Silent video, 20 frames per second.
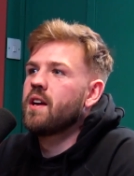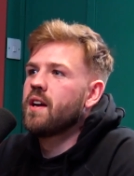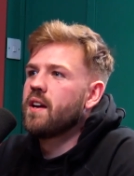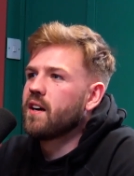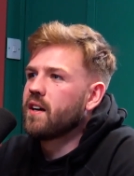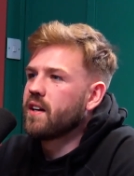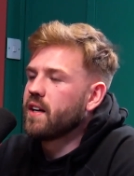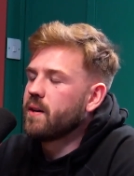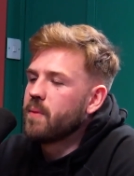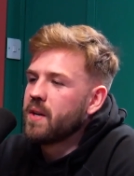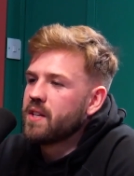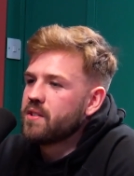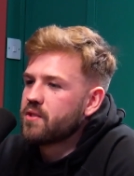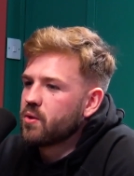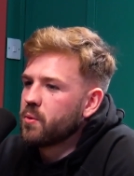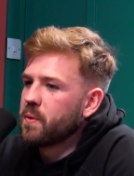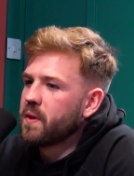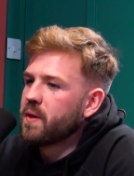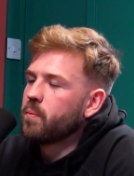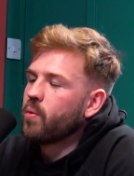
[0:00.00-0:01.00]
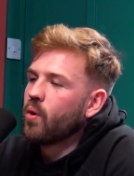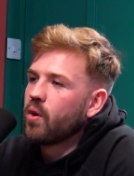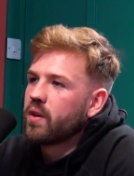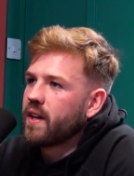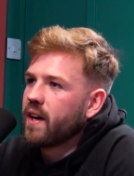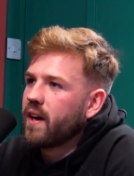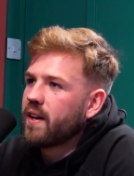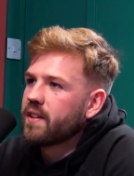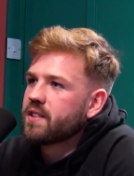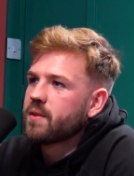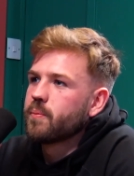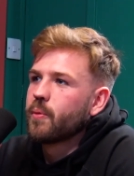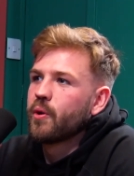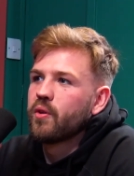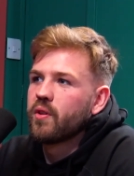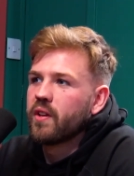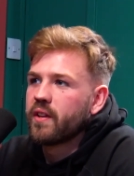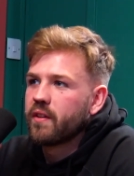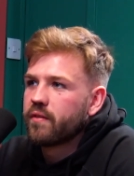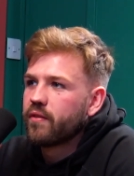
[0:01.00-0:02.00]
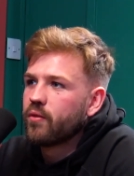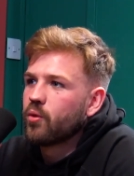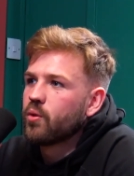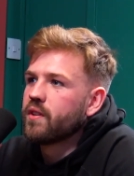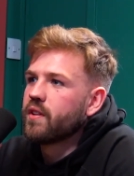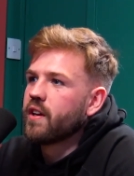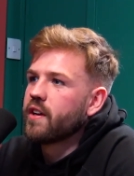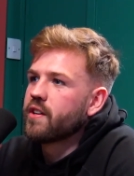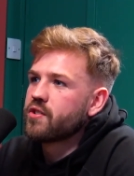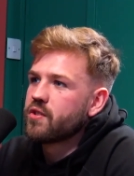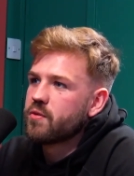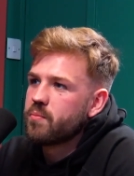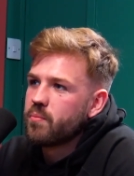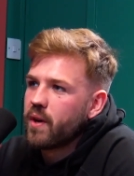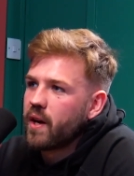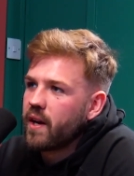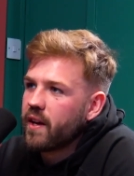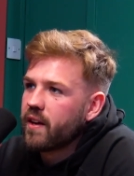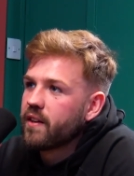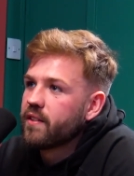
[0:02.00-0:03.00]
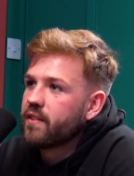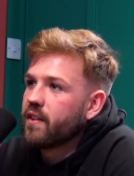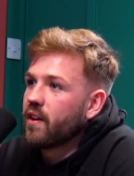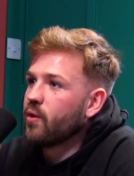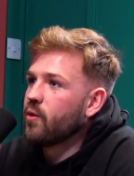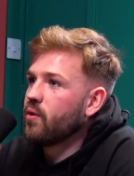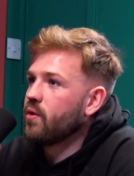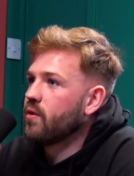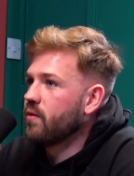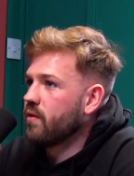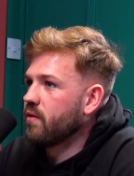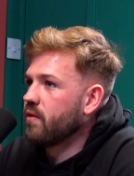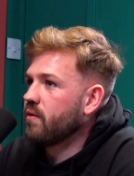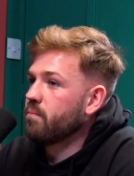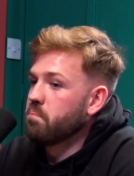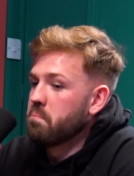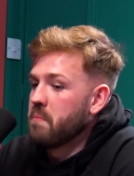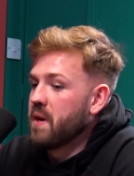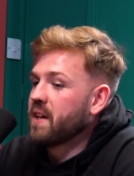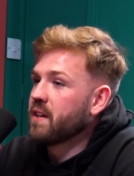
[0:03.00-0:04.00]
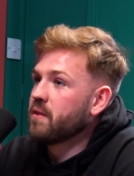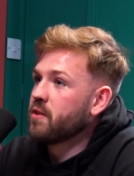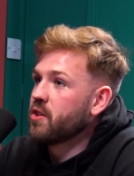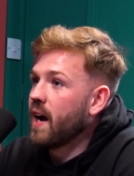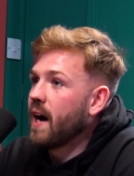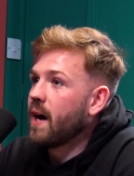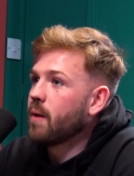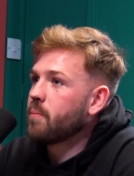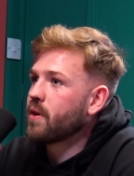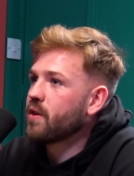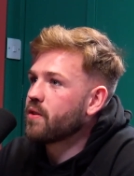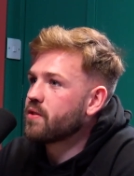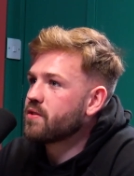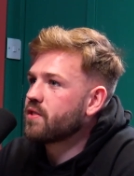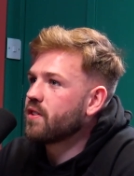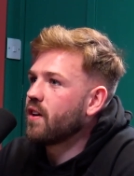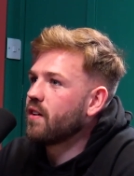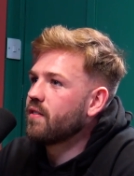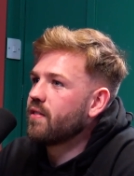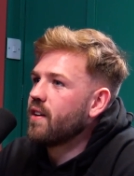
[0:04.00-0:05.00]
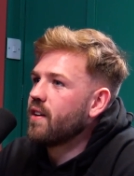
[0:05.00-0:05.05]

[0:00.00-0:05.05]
and he made so many podcasts about like phone addiction, bringing it down, making you happier and stuff. Oh